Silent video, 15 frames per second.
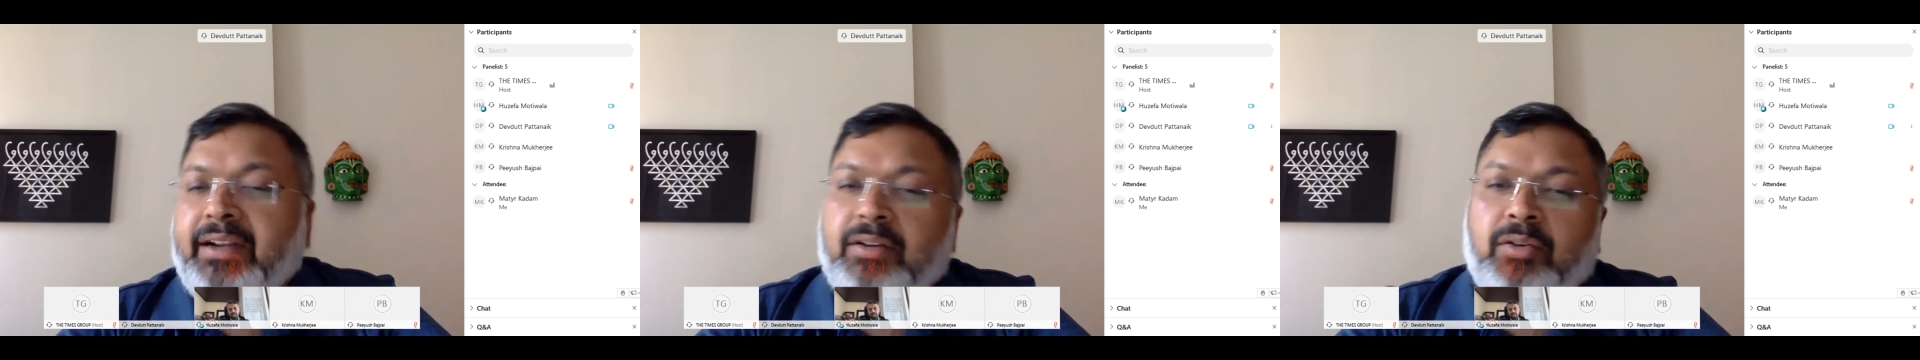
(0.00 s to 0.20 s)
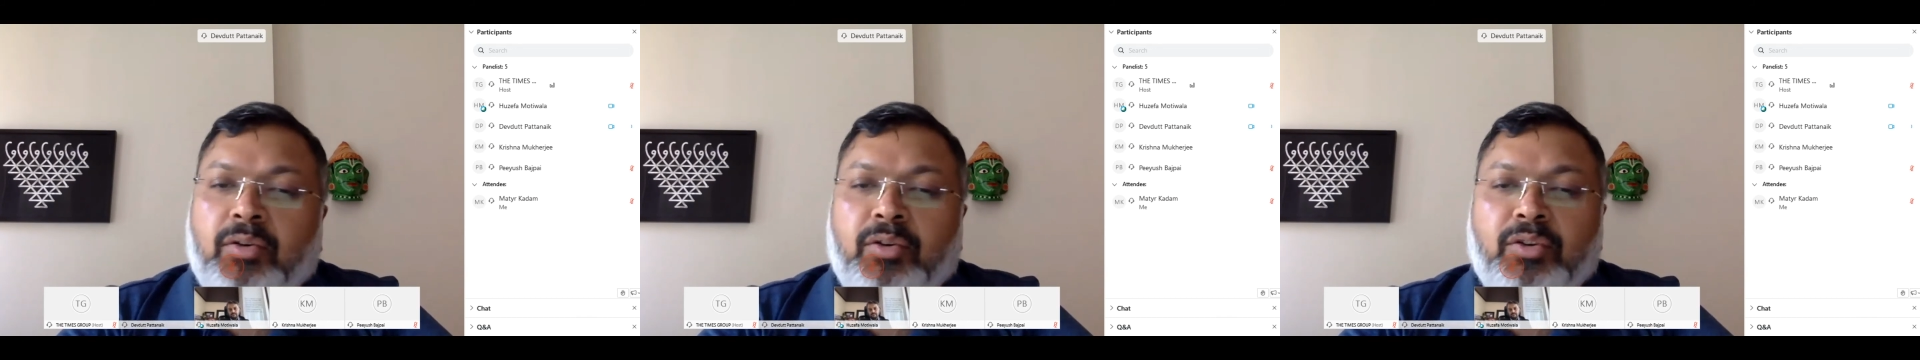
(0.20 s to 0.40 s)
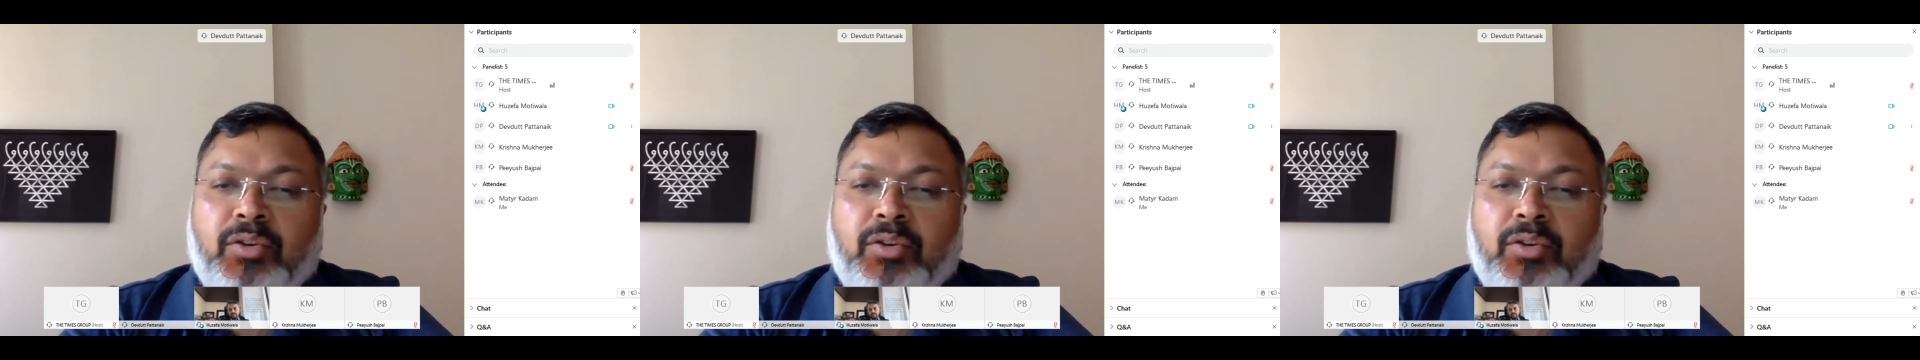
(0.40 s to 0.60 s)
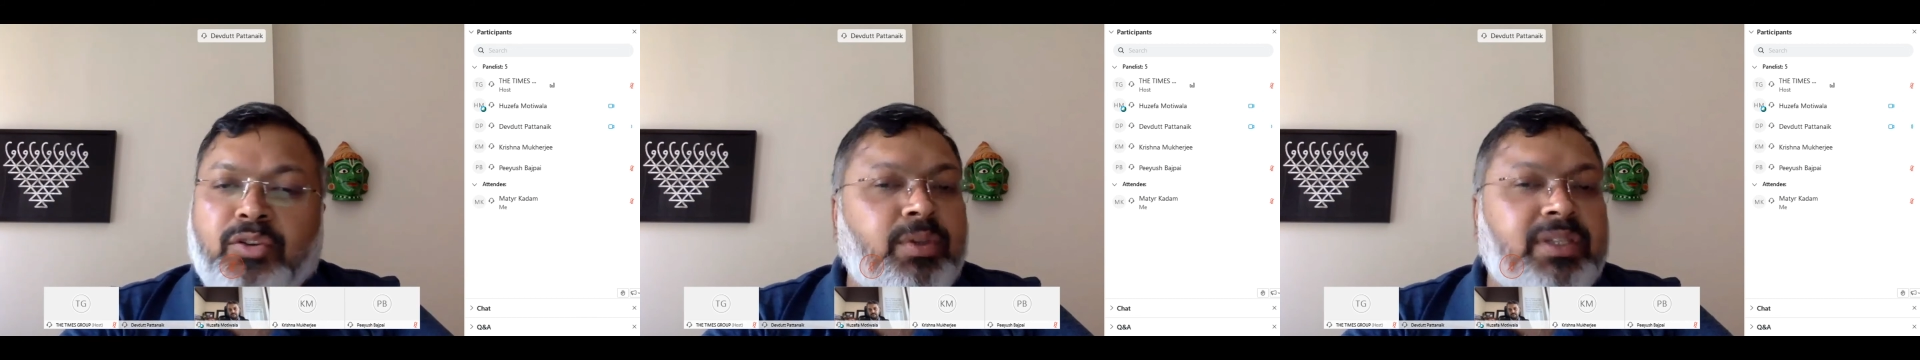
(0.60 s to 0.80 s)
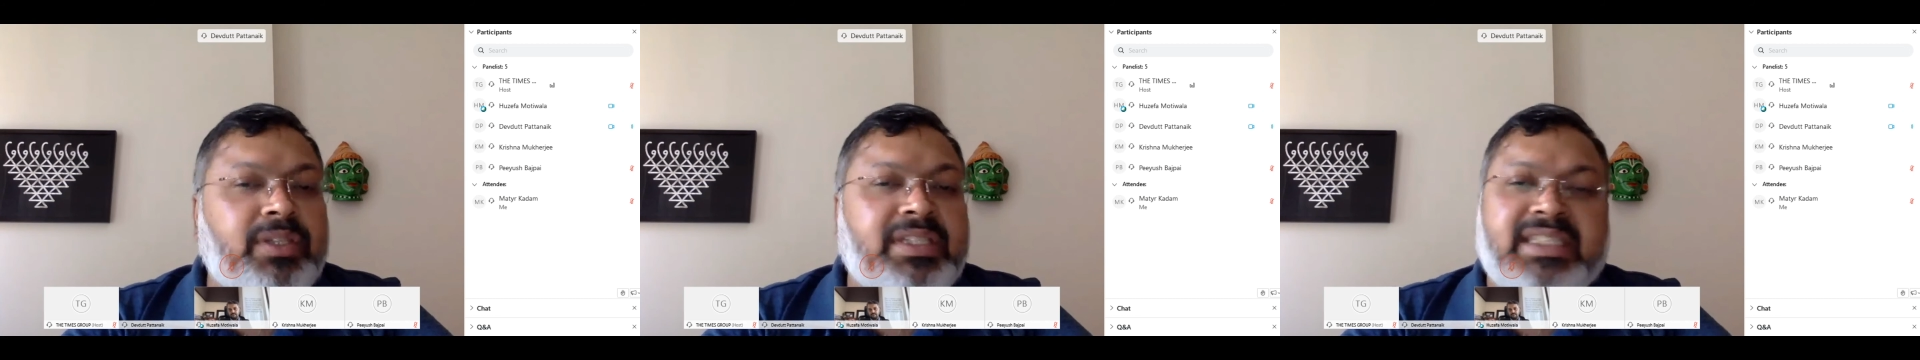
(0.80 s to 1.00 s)
go, you will
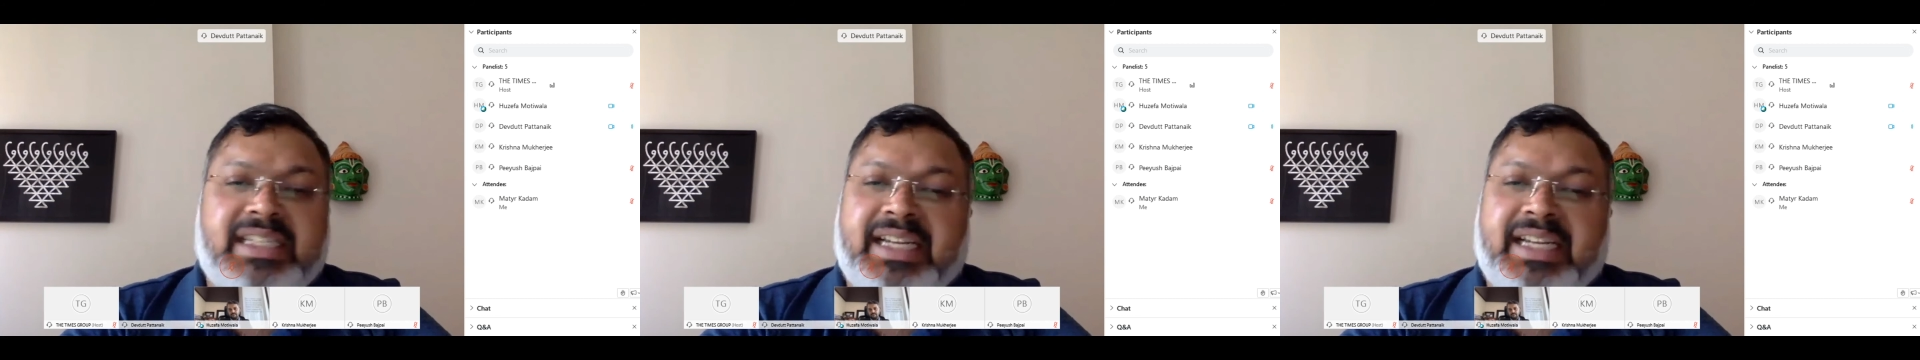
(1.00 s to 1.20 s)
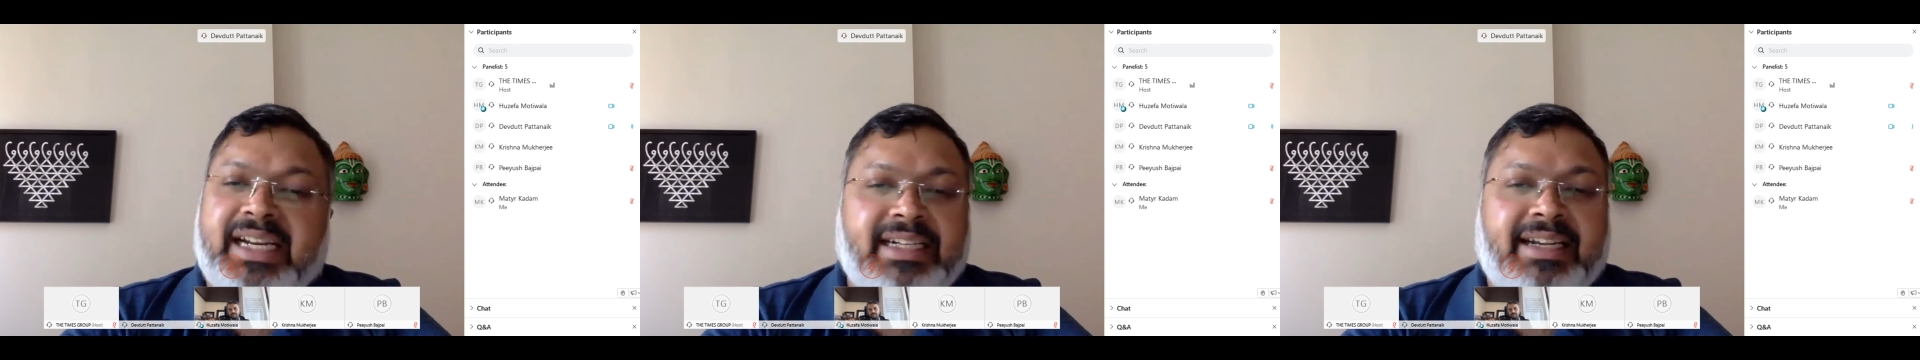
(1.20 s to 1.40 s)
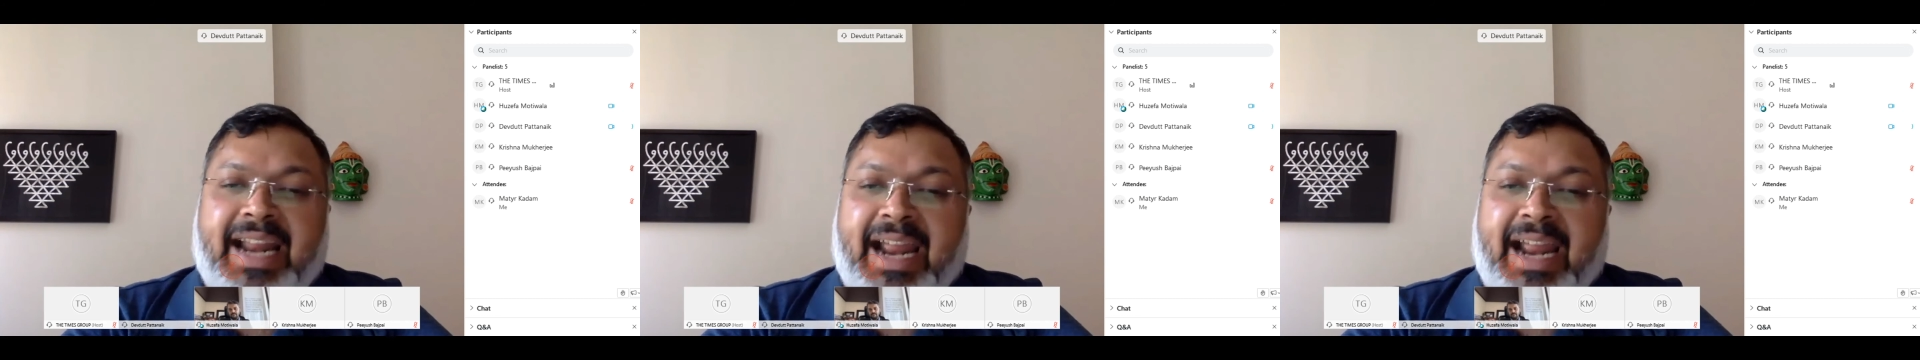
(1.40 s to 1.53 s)
stay trapped.